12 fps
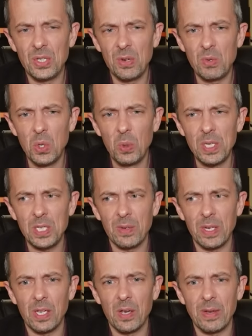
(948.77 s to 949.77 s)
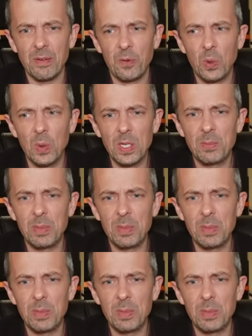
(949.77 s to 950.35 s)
there's no noise of it going forwards,